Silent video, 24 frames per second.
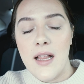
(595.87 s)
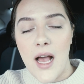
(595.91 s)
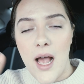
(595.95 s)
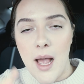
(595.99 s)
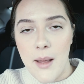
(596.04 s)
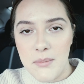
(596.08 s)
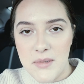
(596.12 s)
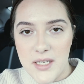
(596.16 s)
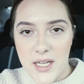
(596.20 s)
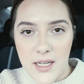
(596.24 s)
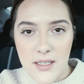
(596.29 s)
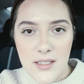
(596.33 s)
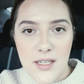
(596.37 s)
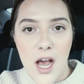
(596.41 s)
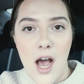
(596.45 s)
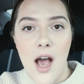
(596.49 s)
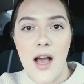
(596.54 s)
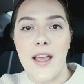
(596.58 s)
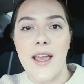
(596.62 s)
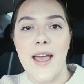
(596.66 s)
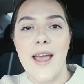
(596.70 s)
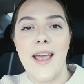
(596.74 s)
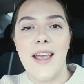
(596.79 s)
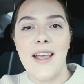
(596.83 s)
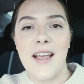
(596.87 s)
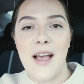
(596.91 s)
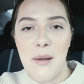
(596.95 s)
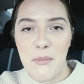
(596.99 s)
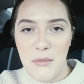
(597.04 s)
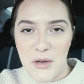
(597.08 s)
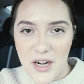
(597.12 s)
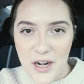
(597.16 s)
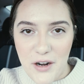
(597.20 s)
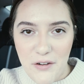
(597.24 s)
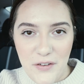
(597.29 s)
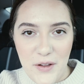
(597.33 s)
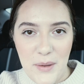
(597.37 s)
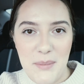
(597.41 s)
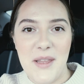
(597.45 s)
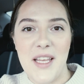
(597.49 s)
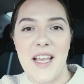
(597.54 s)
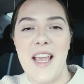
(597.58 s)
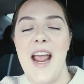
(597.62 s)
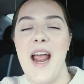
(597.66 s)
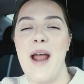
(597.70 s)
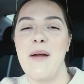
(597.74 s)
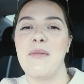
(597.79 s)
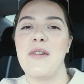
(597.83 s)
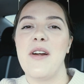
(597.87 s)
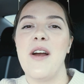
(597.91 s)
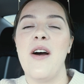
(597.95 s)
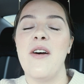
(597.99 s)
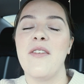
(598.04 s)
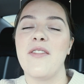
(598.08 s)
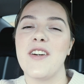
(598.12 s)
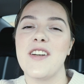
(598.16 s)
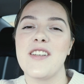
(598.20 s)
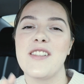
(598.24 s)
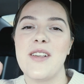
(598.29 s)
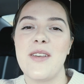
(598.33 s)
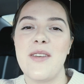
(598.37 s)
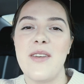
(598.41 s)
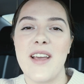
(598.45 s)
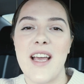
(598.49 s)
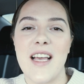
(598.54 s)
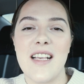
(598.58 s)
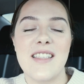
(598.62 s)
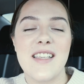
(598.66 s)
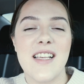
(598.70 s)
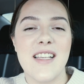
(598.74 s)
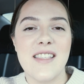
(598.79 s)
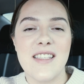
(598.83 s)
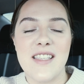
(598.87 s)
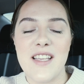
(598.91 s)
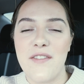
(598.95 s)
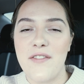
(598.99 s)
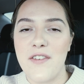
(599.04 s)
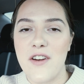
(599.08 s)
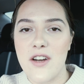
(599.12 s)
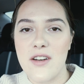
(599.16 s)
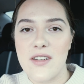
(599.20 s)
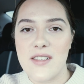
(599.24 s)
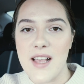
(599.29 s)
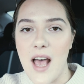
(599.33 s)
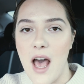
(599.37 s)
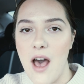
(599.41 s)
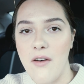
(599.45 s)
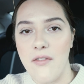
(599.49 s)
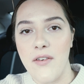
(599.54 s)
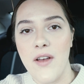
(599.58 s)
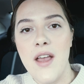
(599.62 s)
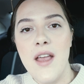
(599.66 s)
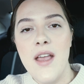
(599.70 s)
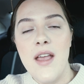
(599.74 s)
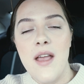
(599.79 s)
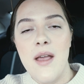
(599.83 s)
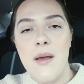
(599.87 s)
I'm done talking. I'm going to flip the camera over so you guys can see for yourself.